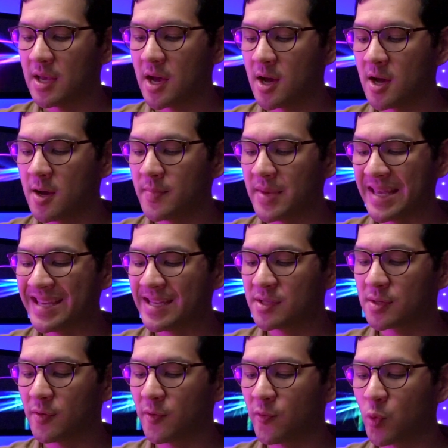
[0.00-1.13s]
Um,
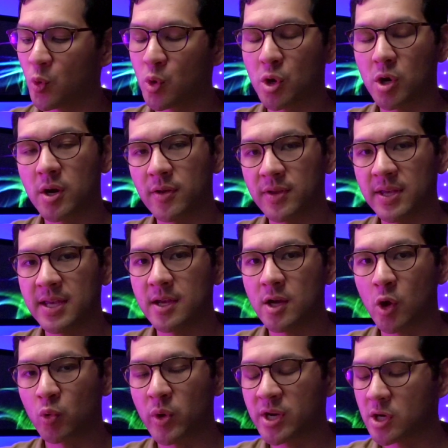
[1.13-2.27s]
is for the
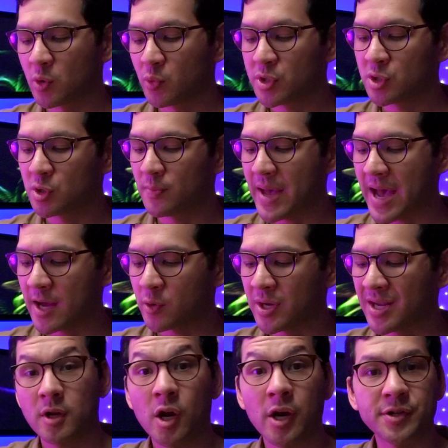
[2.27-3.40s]
original
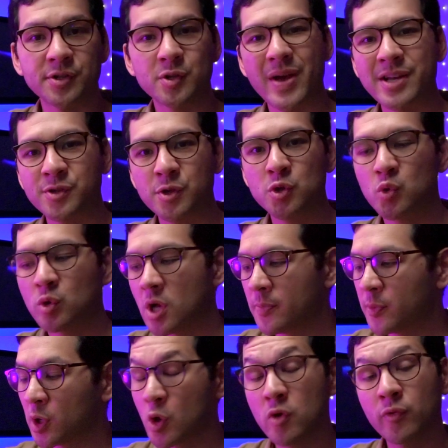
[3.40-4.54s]
battery. All right, so as usual, I'm
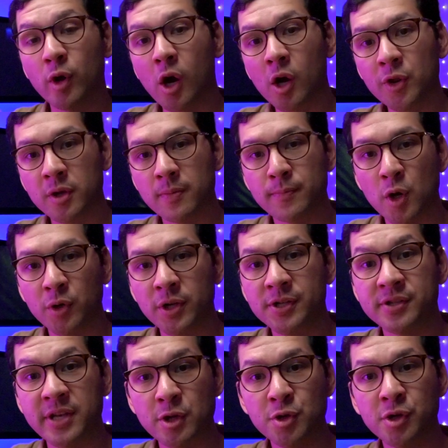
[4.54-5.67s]
gonna go over all the
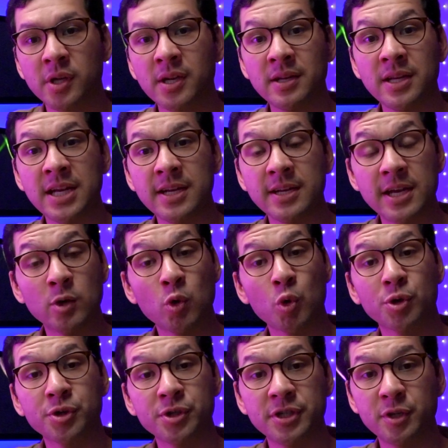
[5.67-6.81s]
components that you're gonna need in
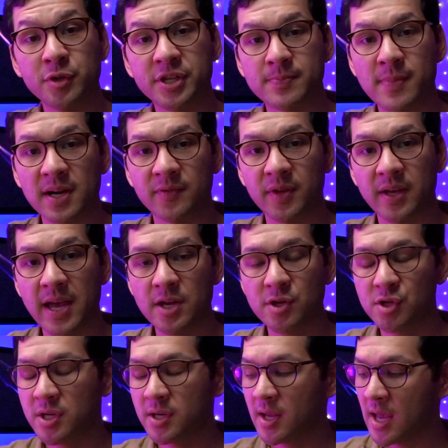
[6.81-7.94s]
order to do this
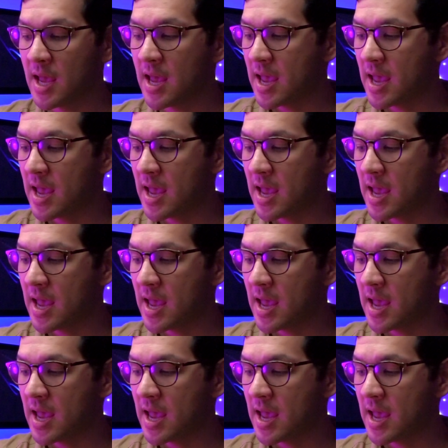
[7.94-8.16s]
modification.